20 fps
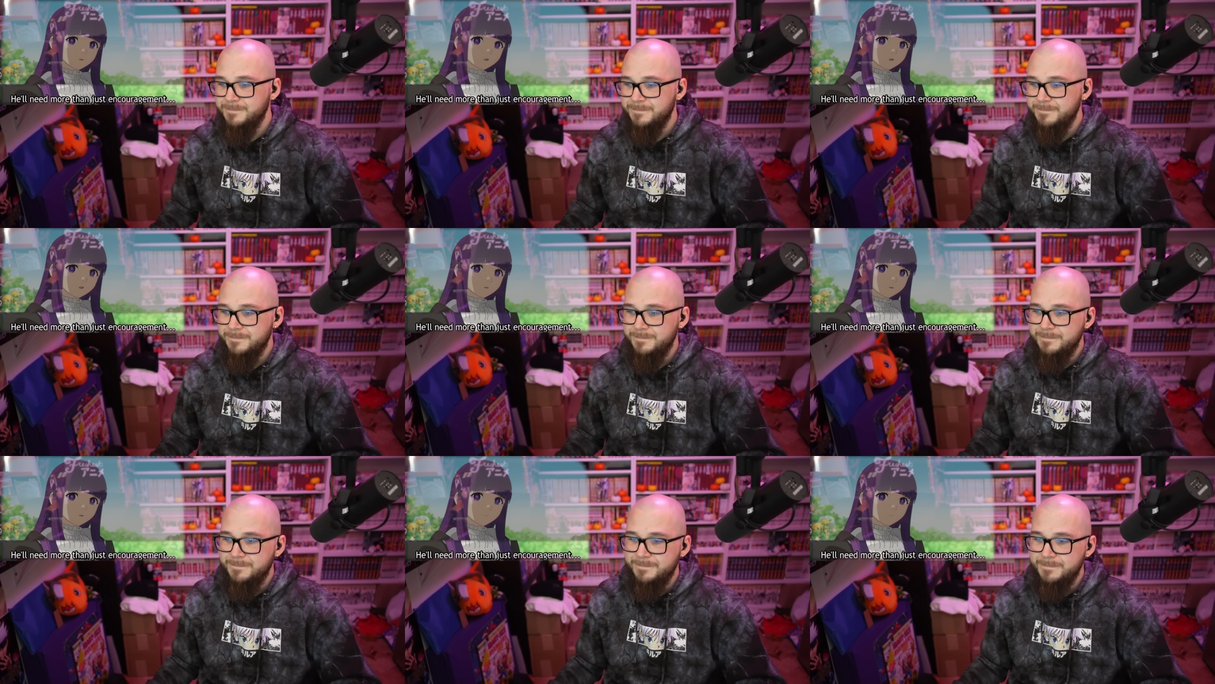
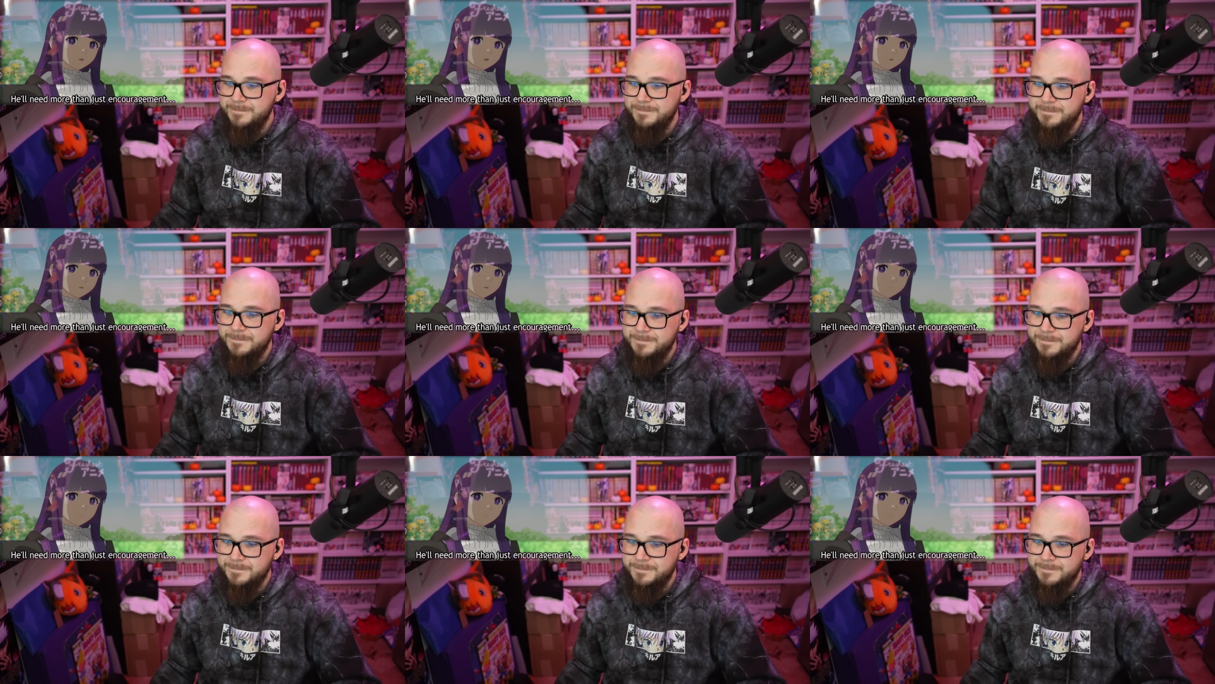
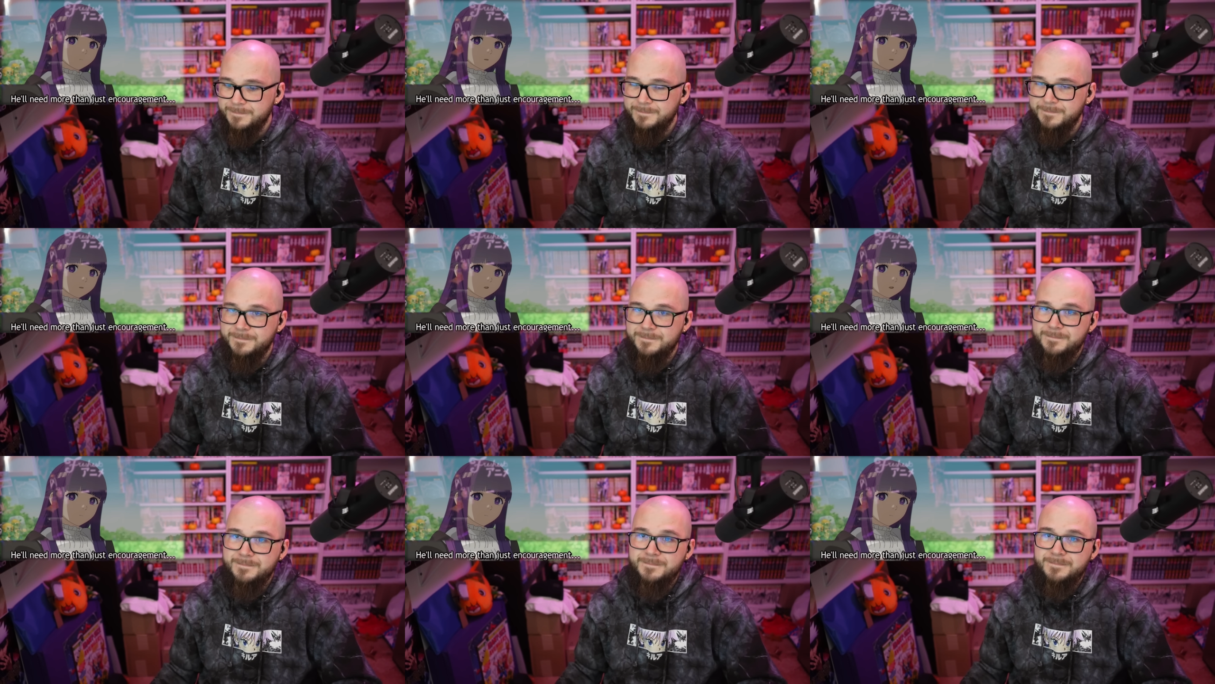
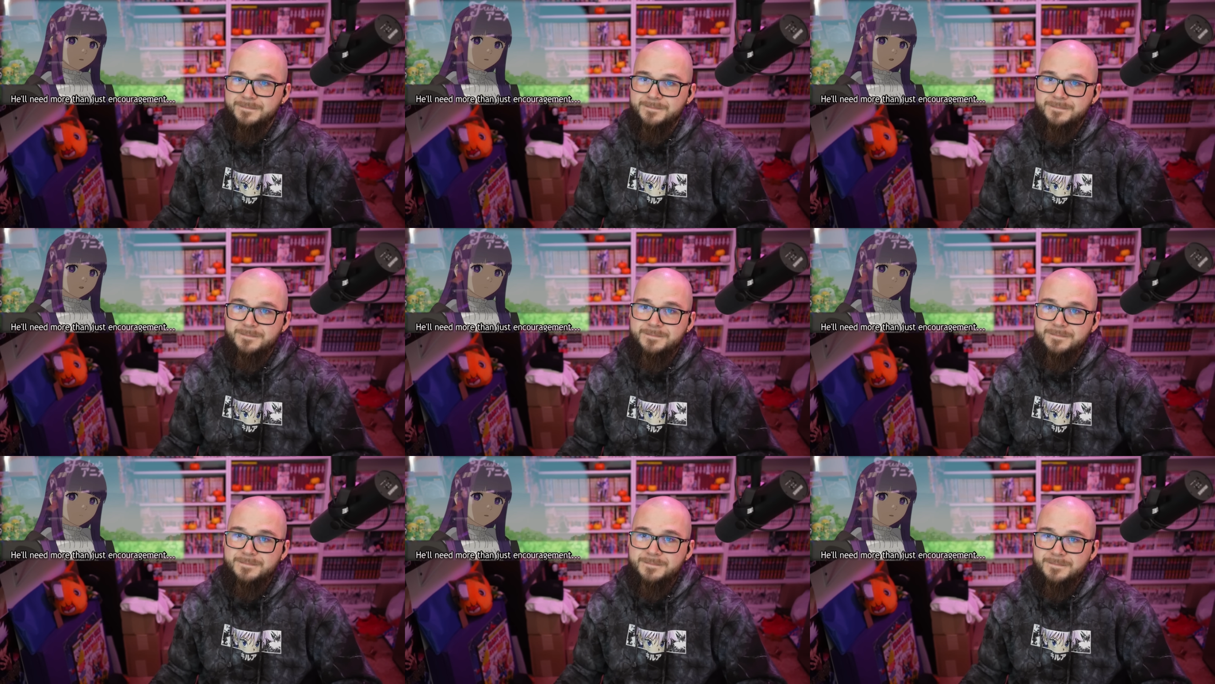
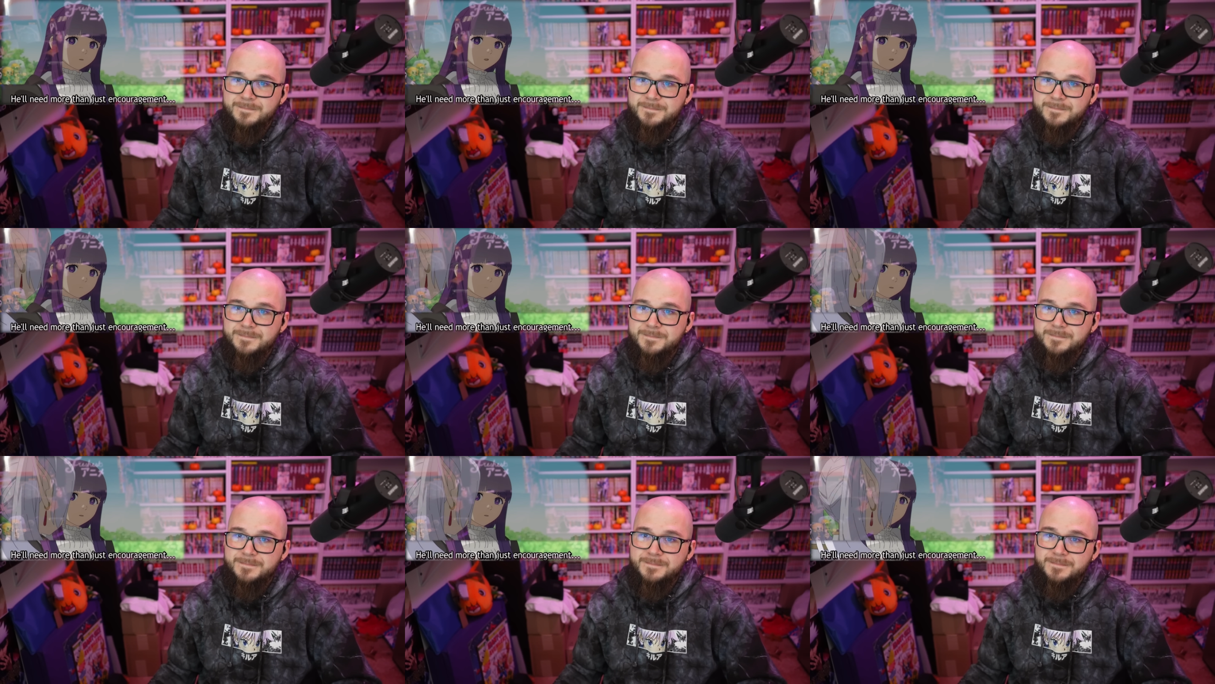
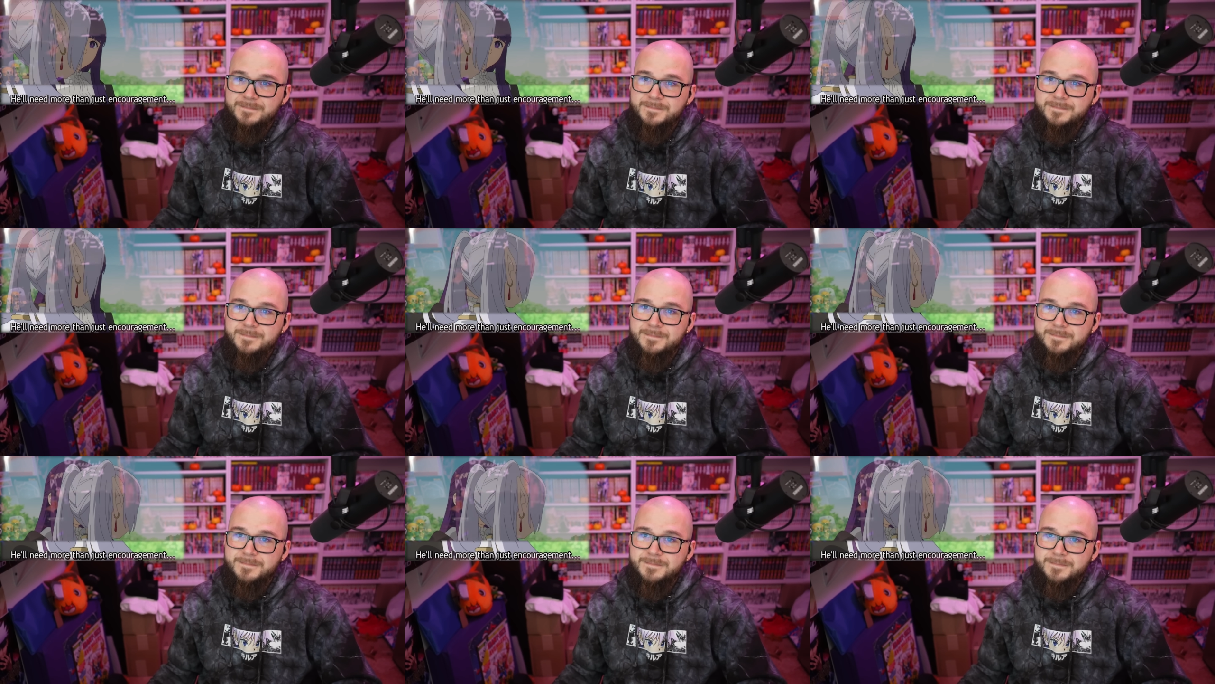
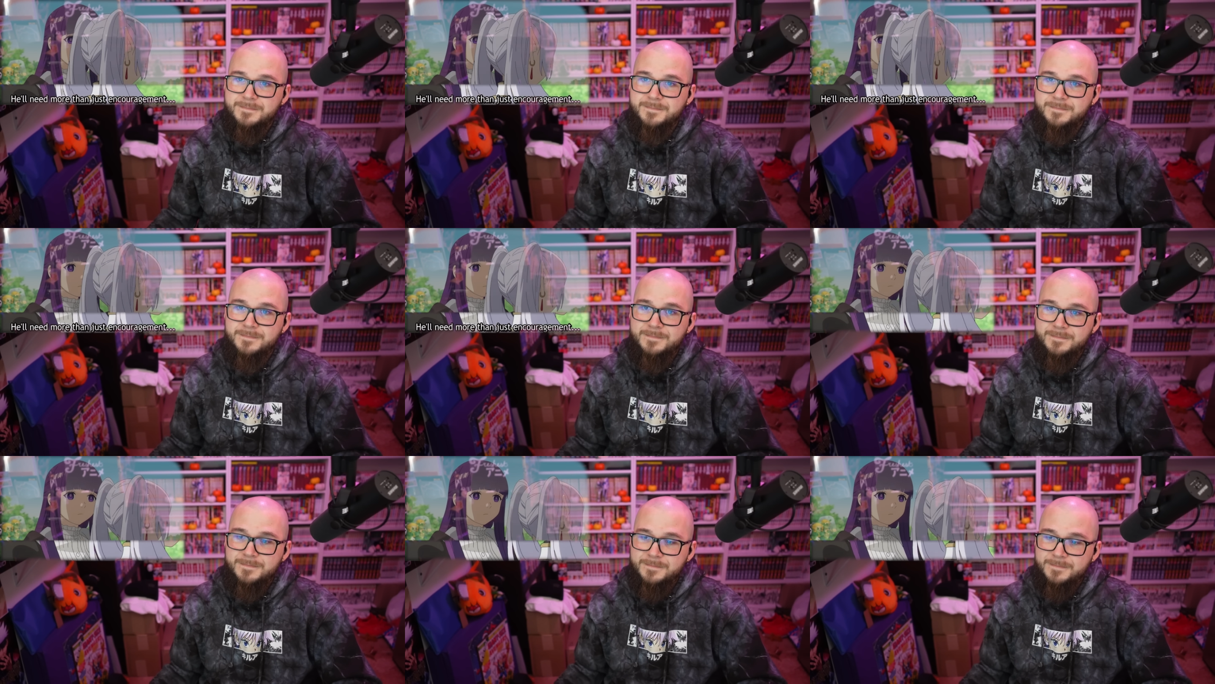
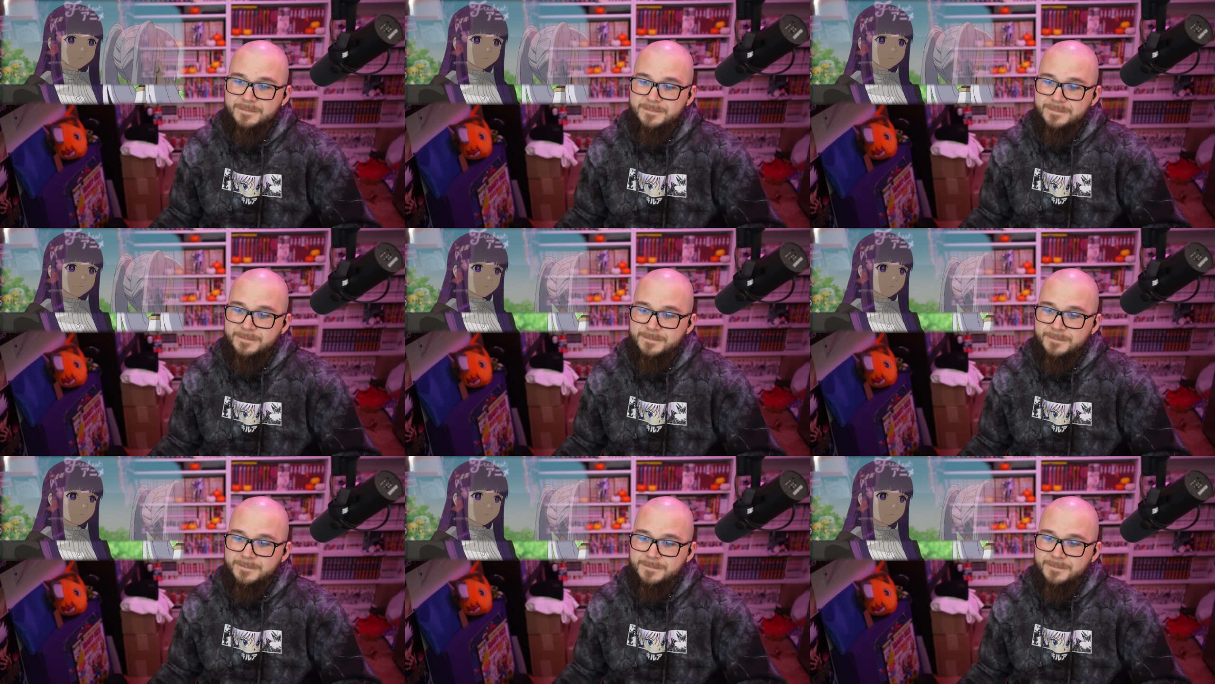Nothing is said.